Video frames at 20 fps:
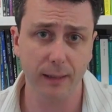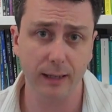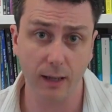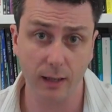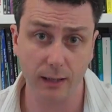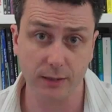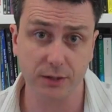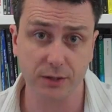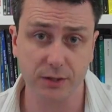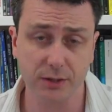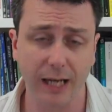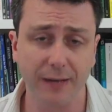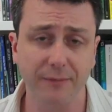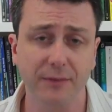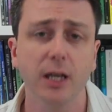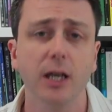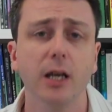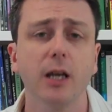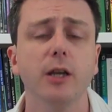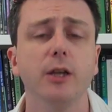kinds of
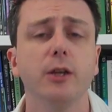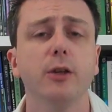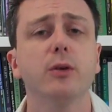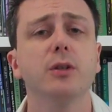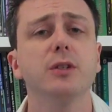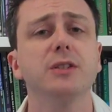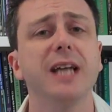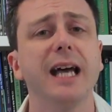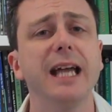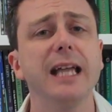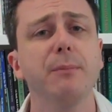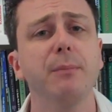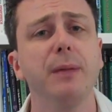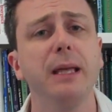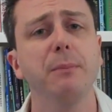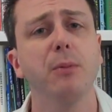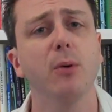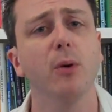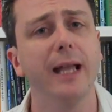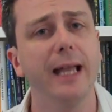stuff, you can take
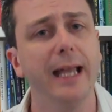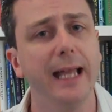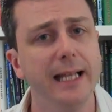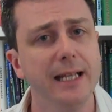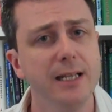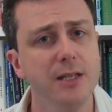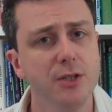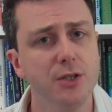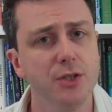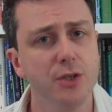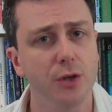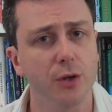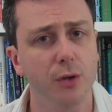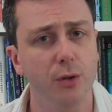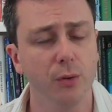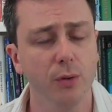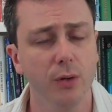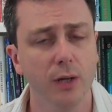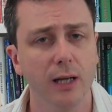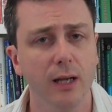people into
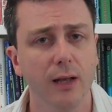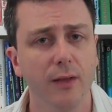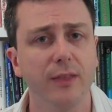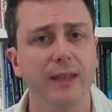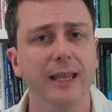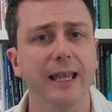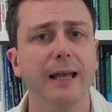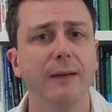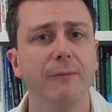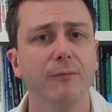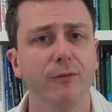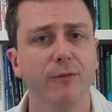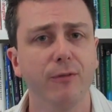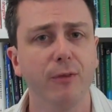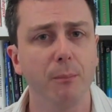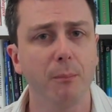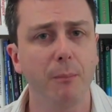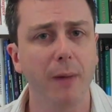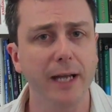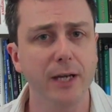the
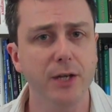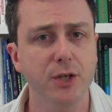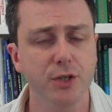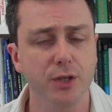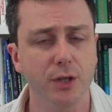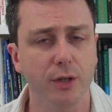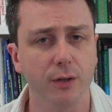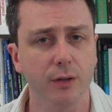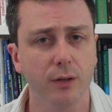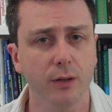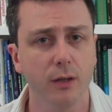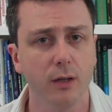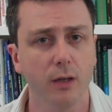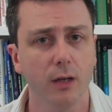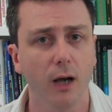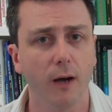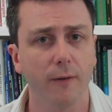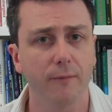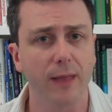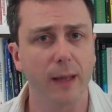information
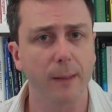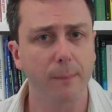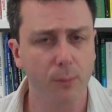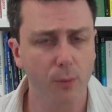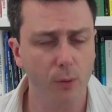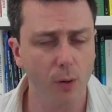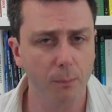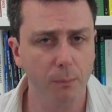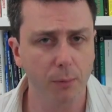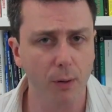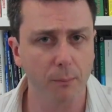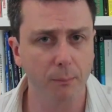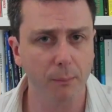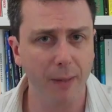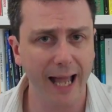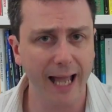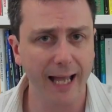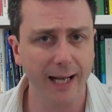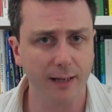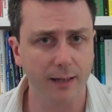of their problem
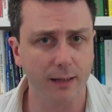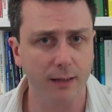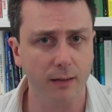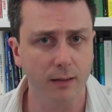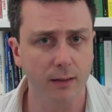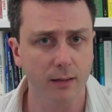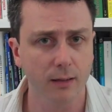pattern.